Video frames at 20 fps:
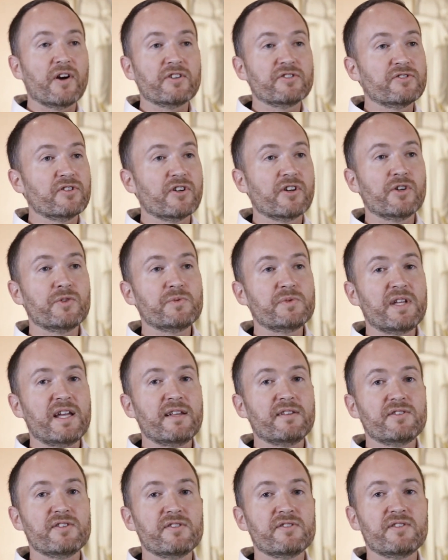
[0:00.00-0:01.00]
our
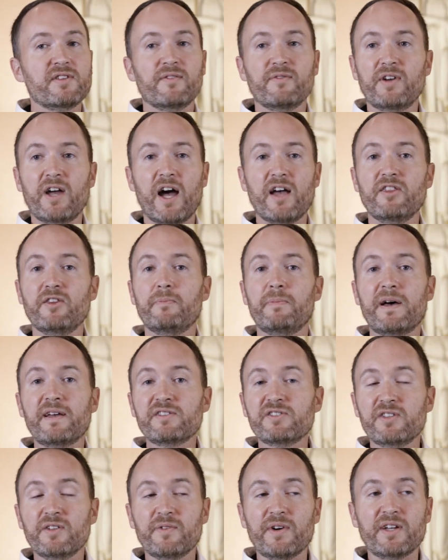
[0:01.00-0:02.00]
circumstances have gotten the
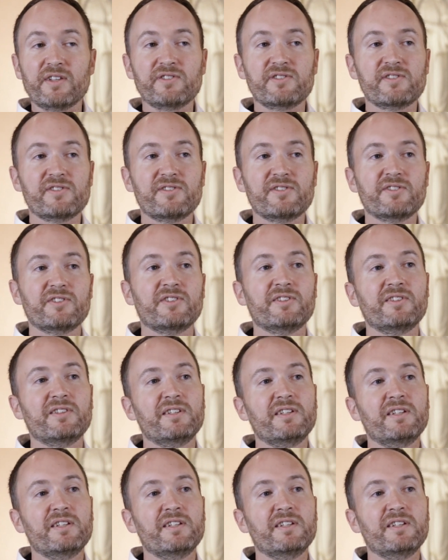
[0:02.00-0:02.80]
best of us?